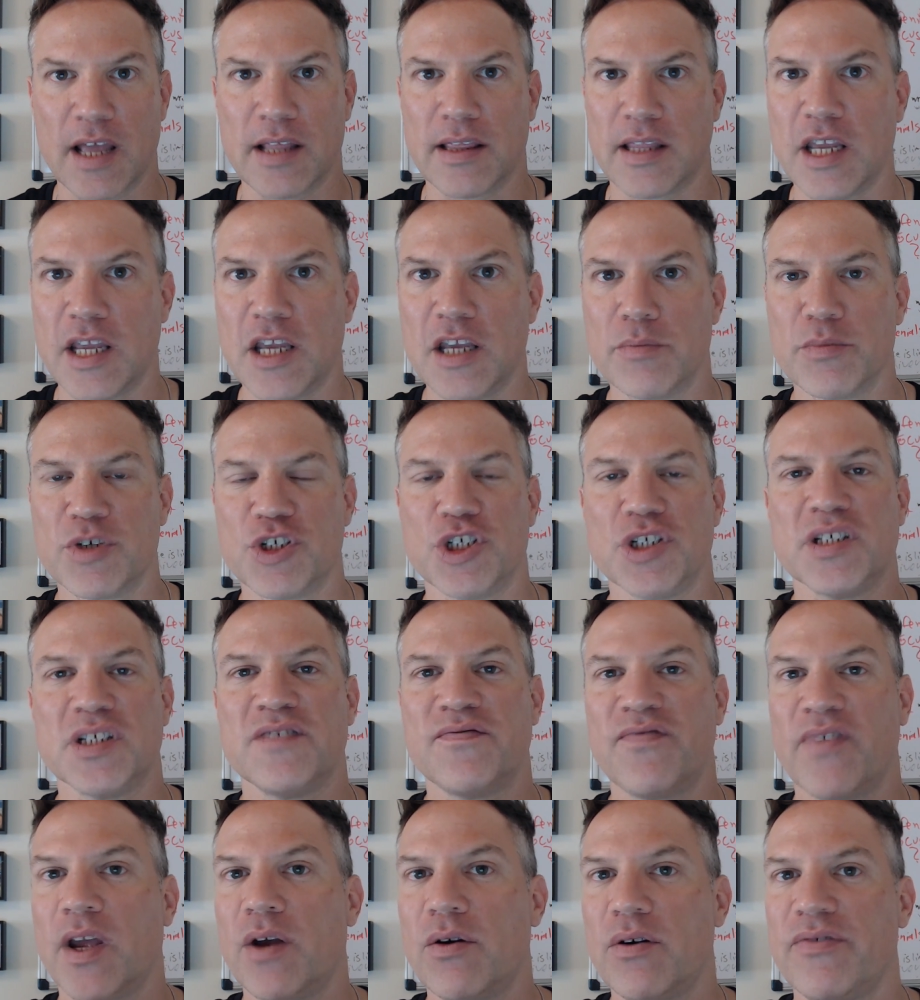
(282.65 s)
and the image is
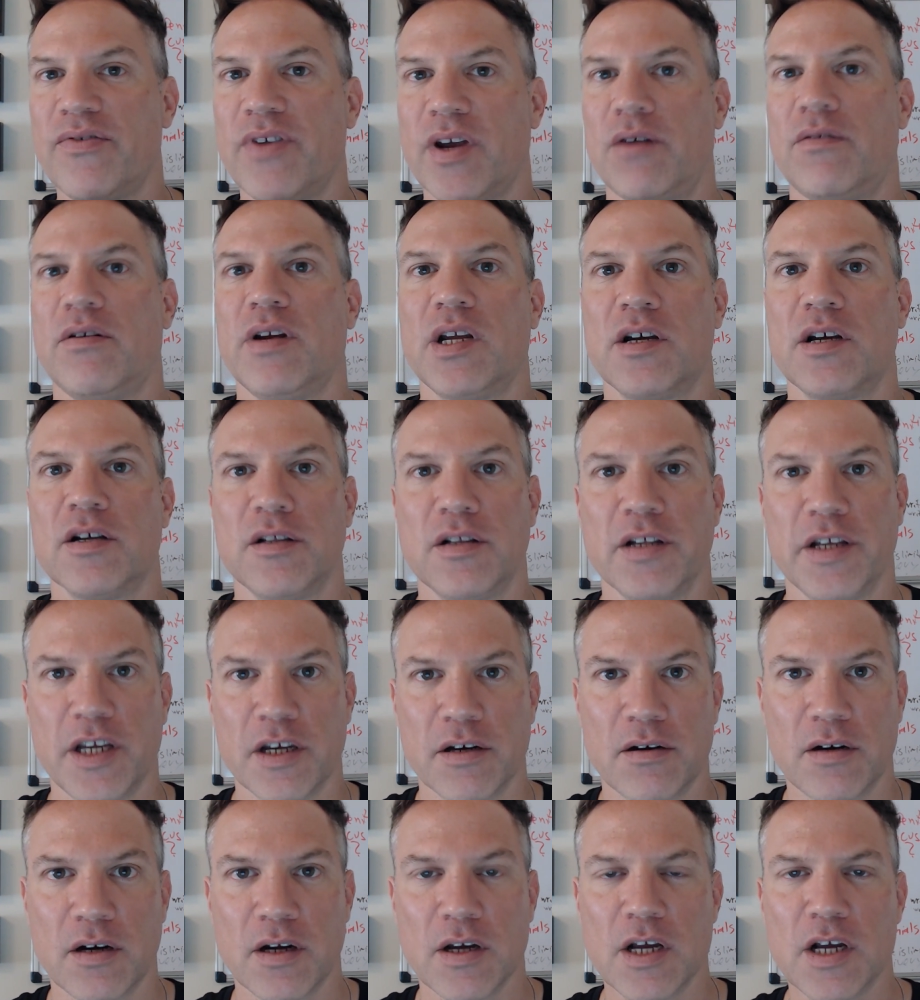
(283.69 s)
very, very
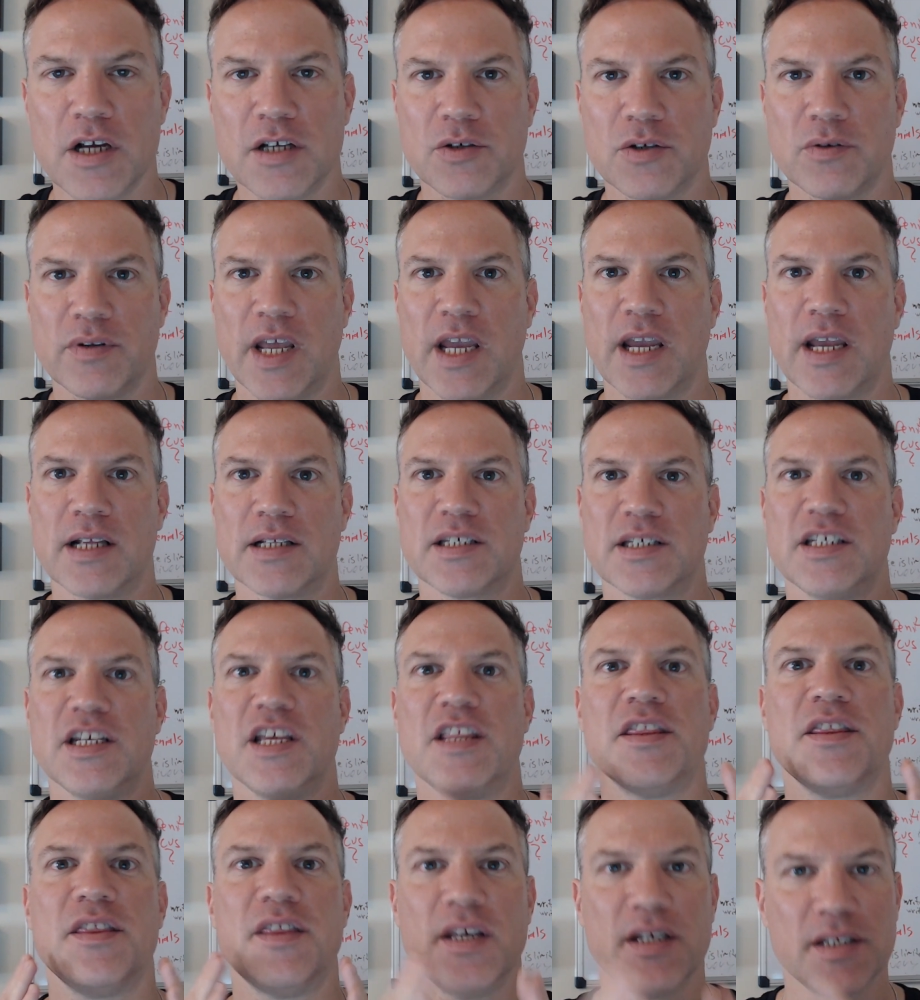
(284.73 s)
clear so they can
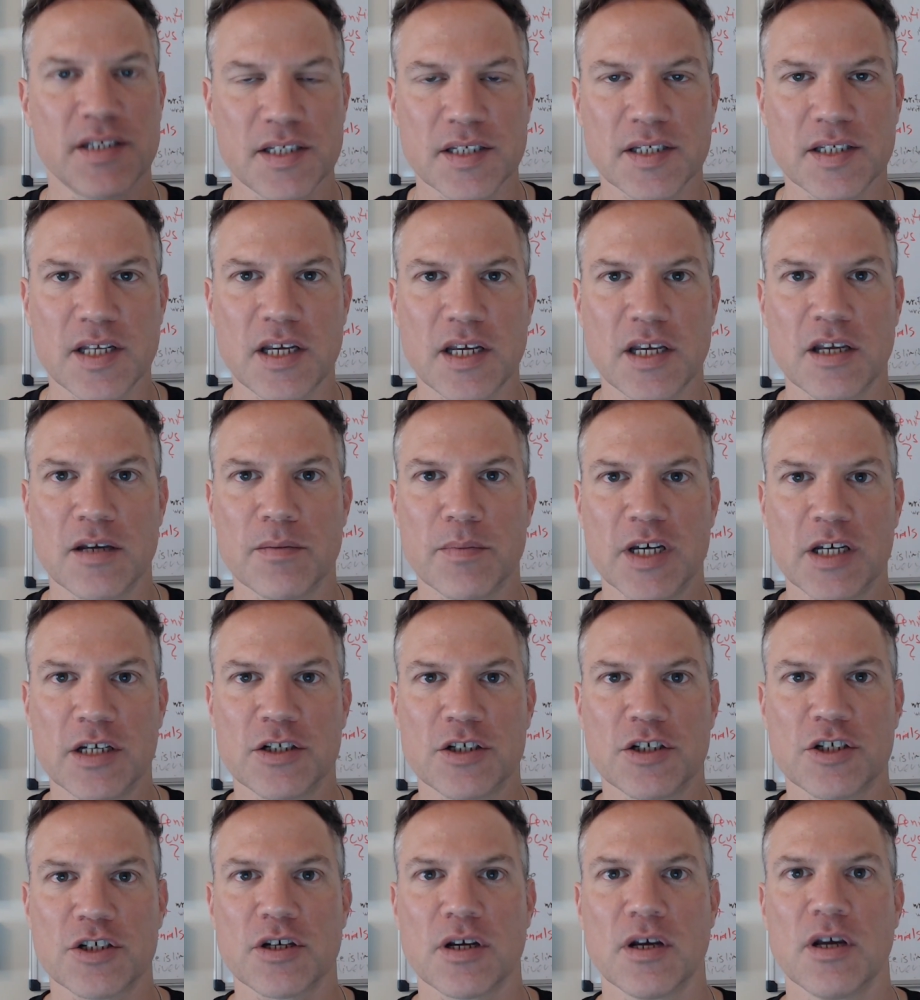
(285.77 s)
see this is the
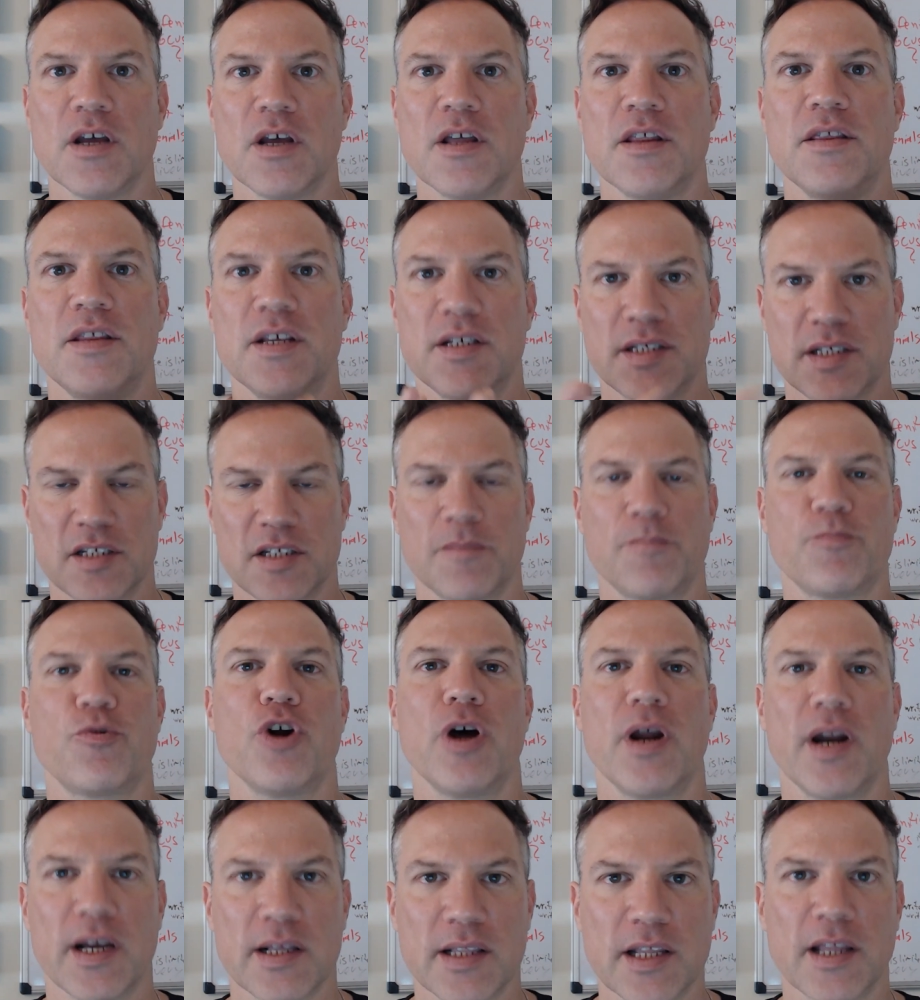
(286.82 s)
image, this is the
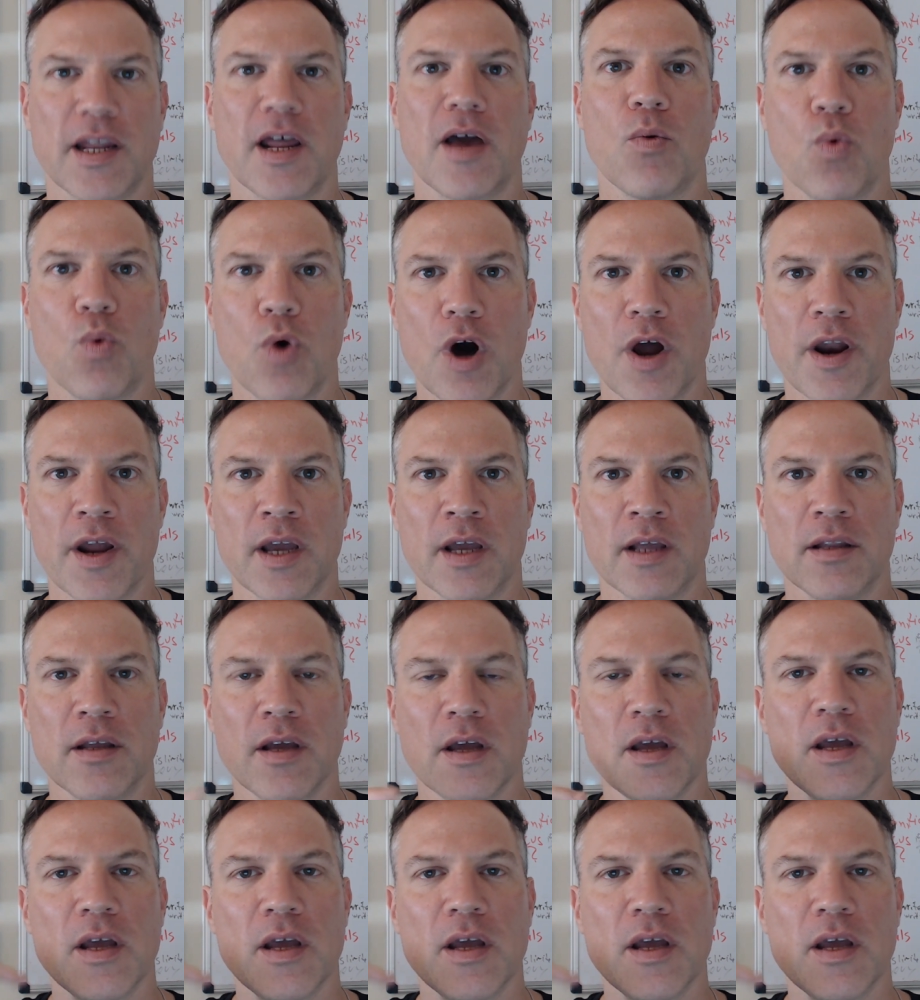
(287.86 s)
product that I wanted.